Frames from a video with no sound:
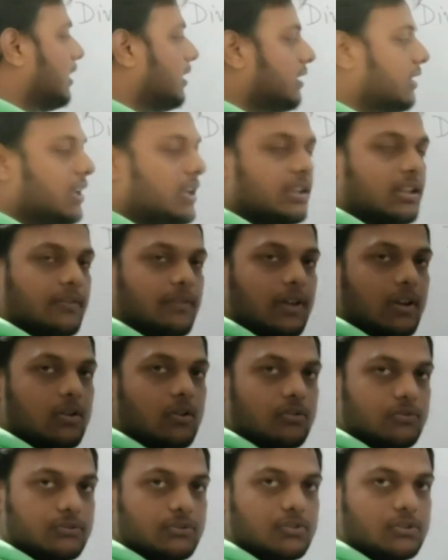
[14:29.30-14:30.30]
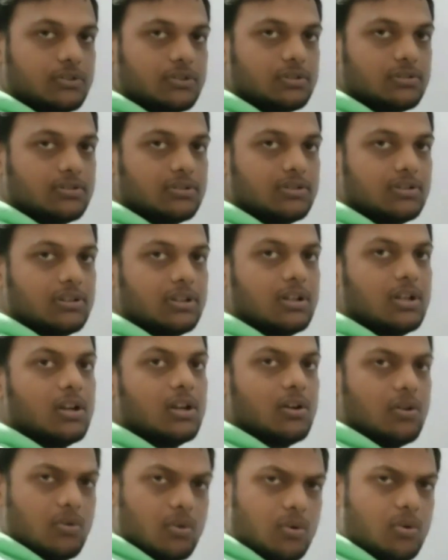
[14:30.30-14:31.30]
take the value of 4?
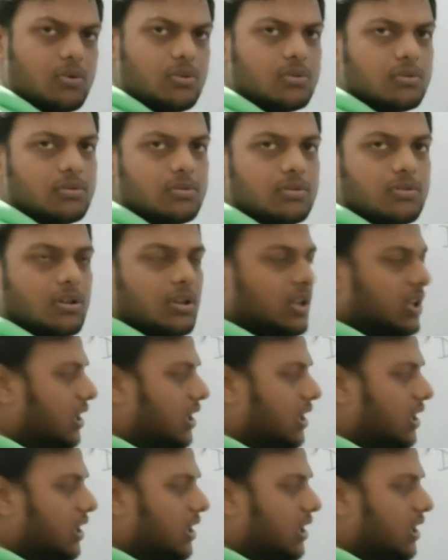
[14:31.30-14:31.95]
No.